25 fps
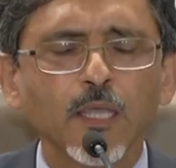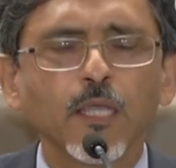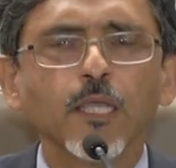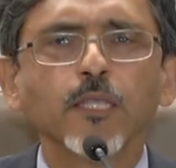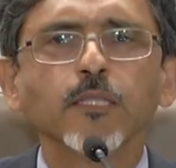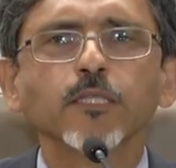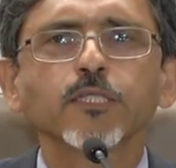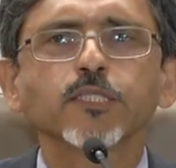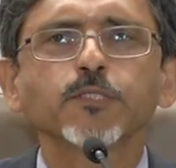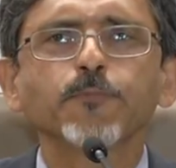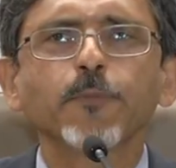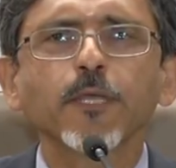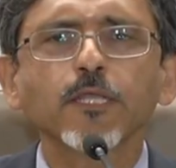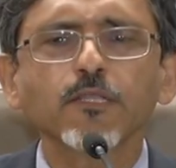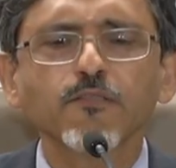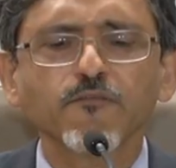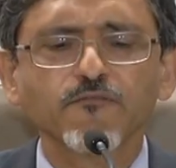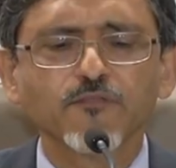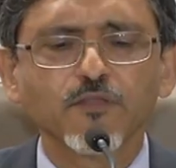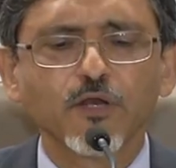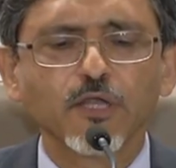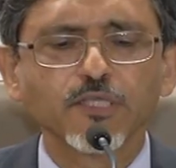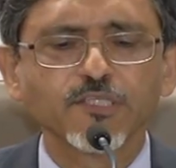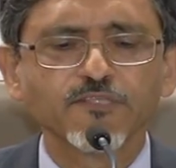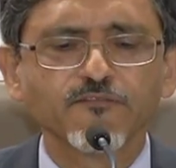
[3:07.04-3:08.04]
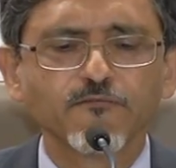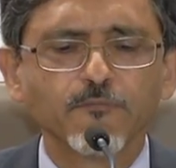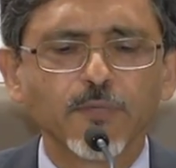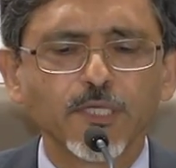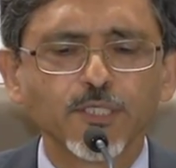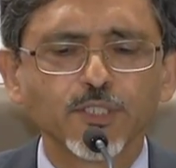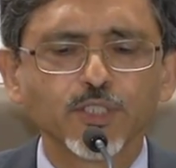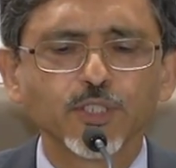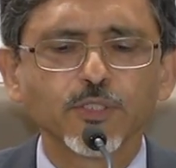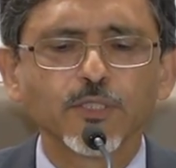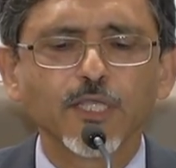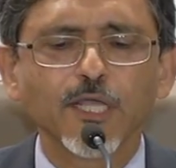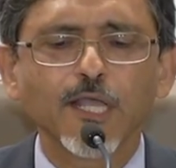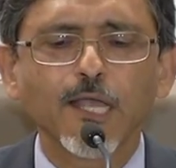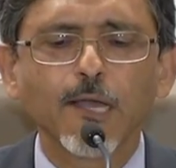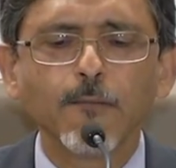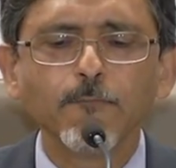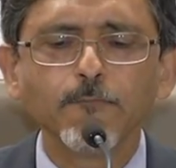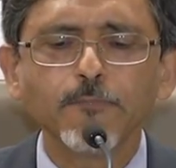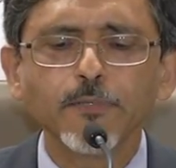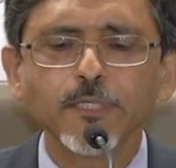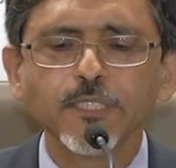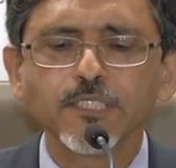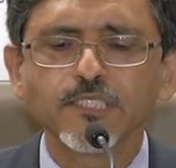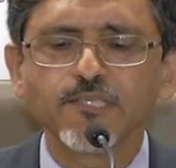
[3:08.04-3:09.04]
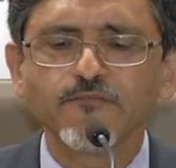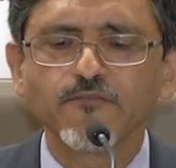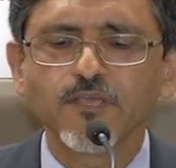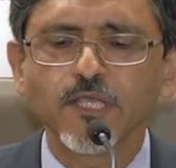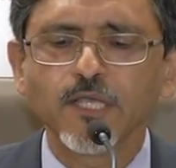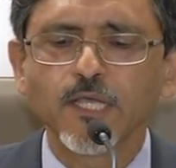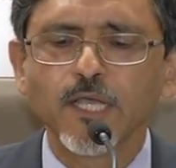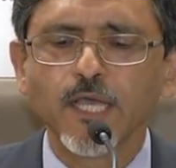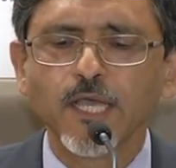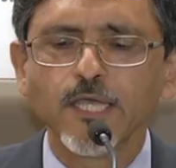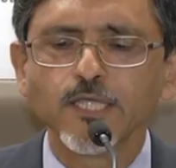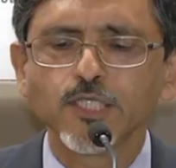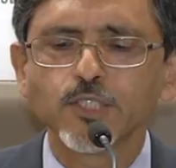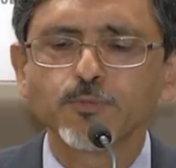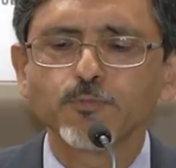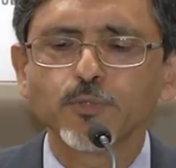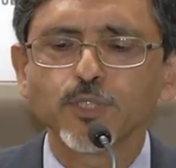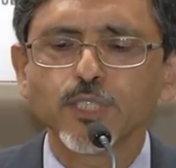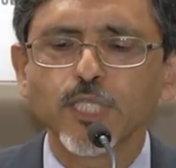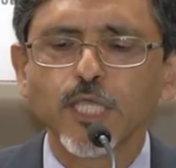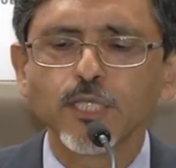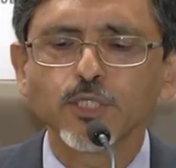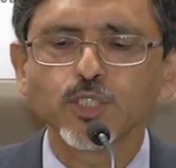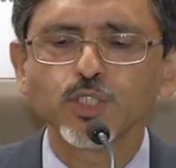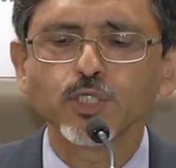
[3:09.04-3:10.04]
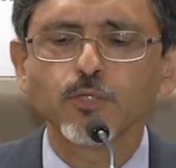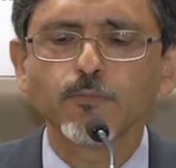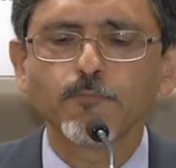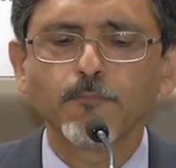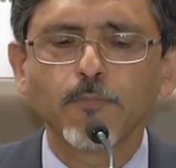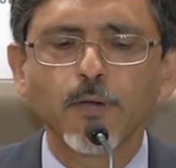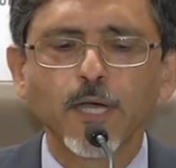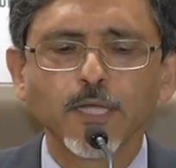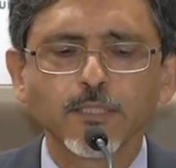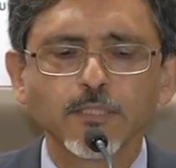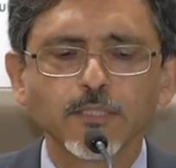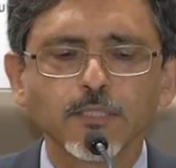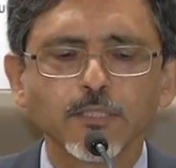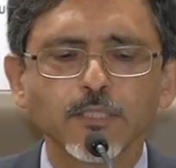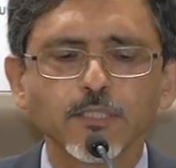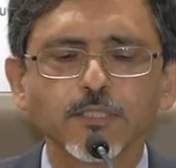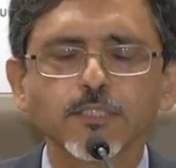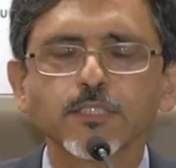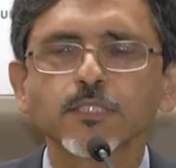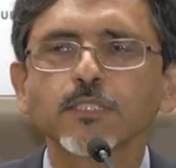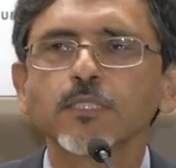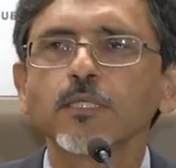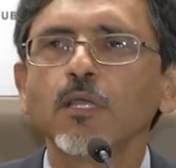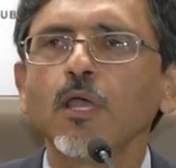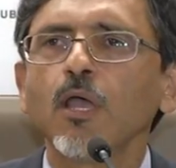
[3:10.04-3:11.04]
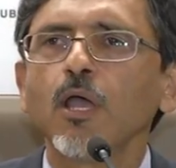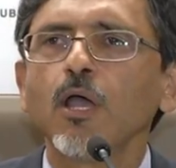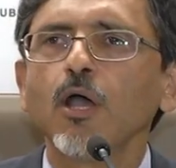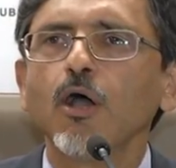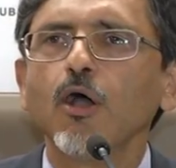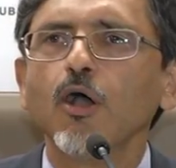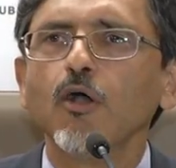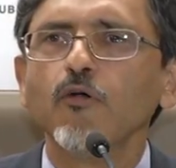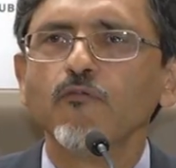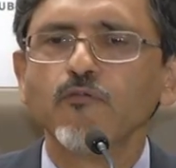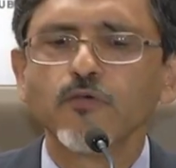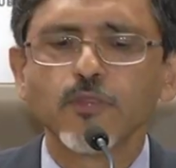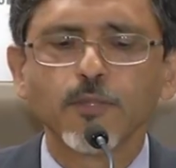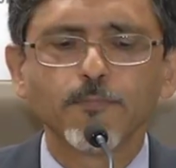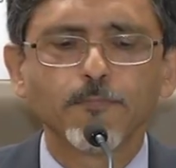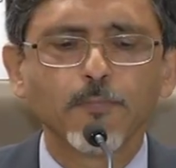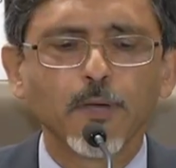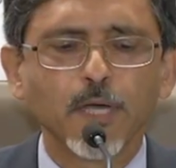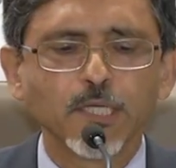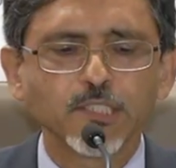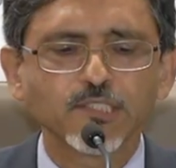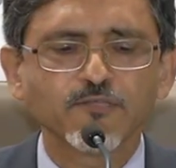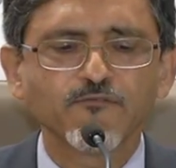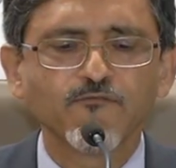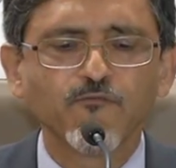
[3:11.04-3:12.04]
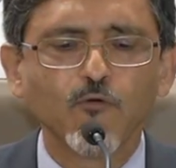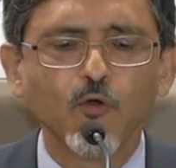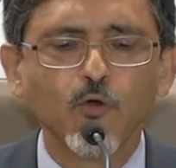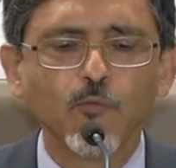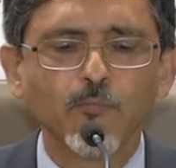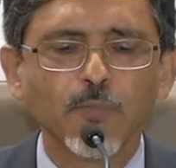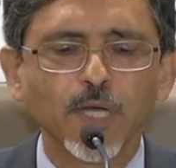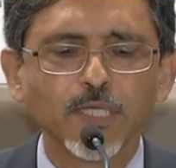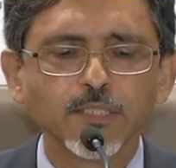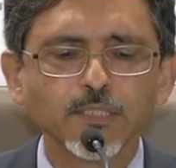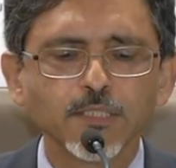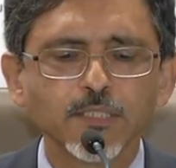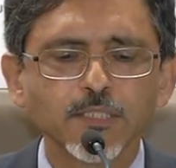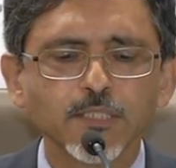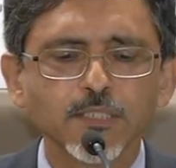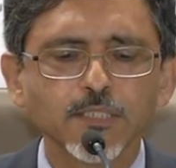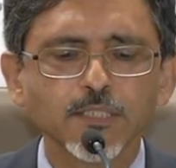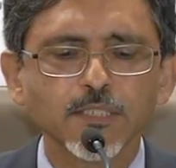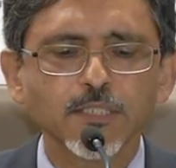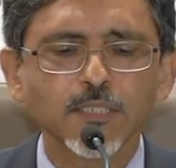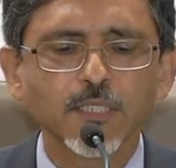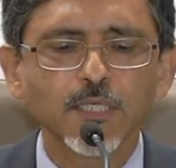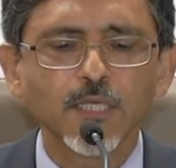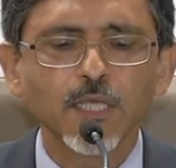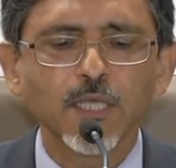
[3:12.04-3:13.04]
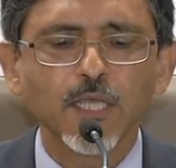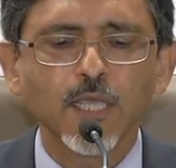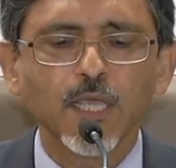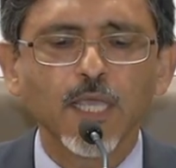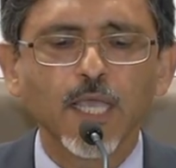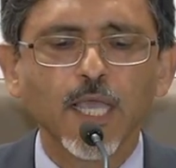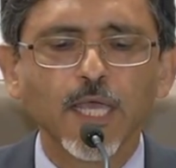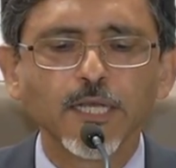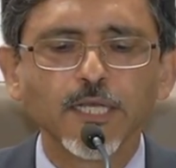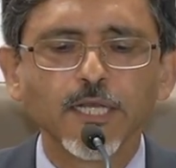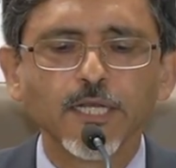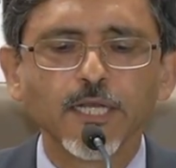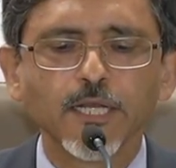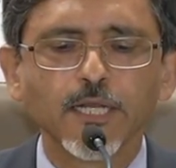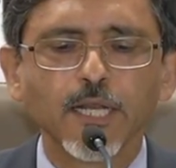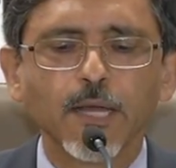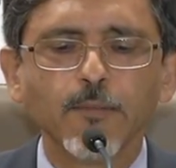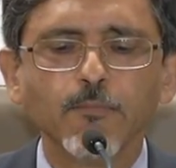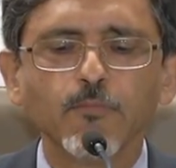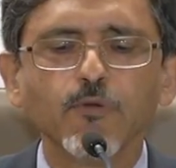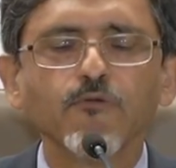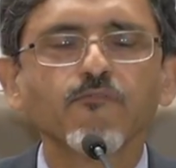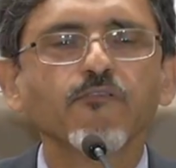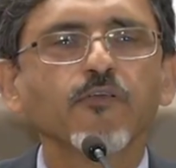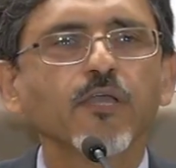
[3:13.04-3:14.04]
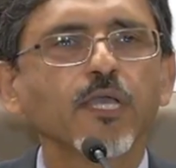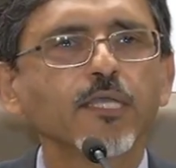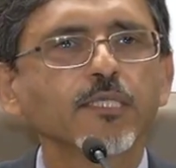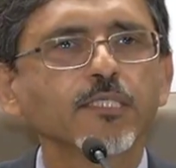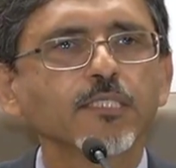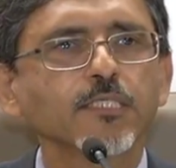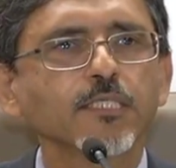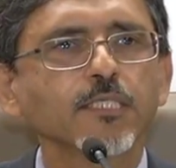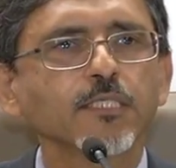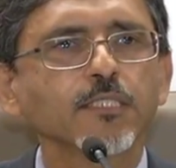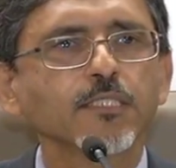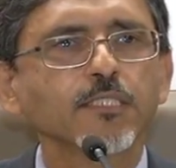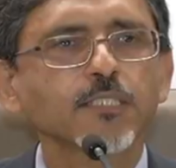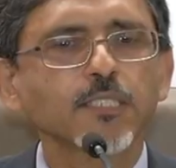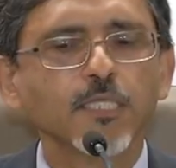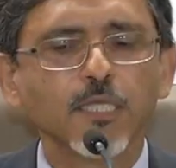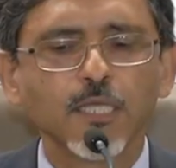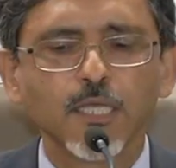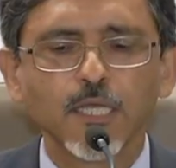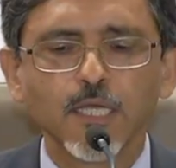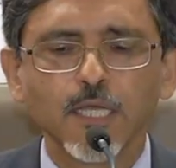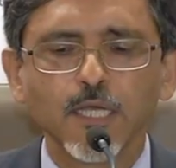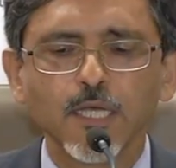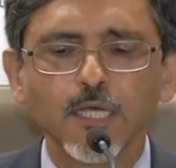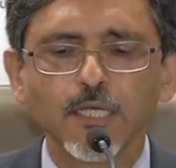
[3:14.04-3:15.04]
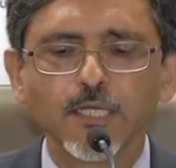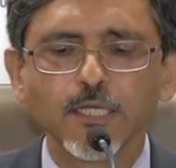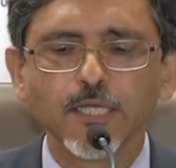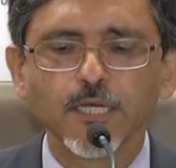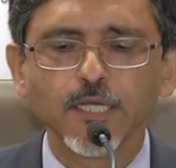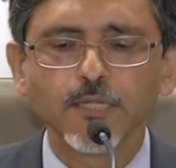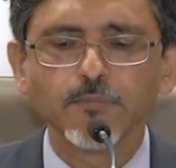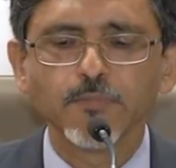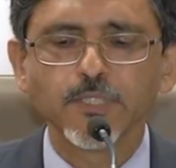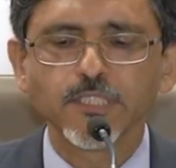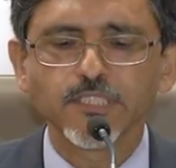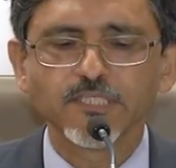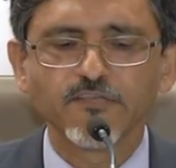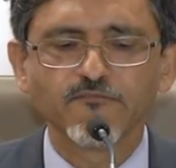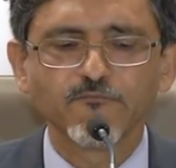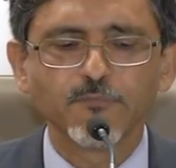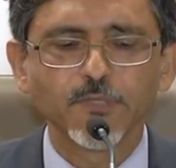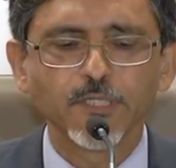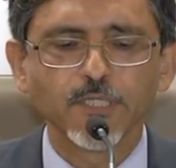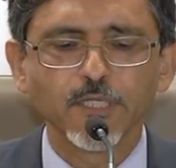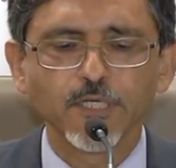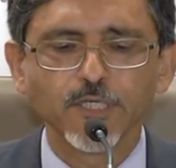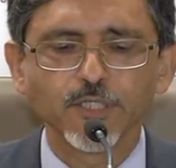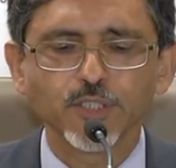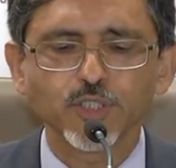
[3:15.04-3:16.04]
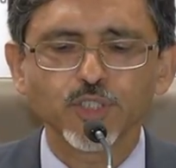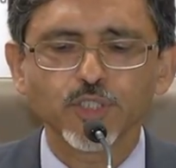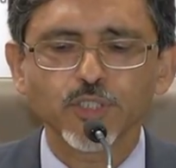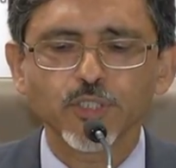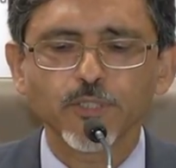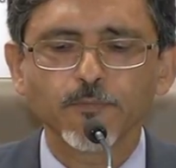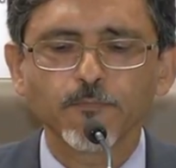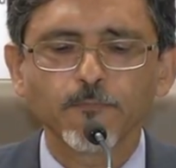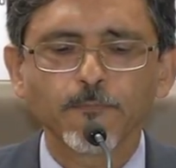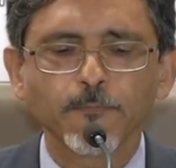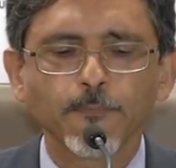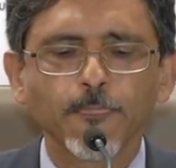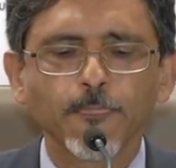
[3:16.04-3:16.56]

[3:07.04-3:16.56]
In respect of transformation, the companies have engaged potential partners over the past 4 months, and in a number of cases, agreements have been reached.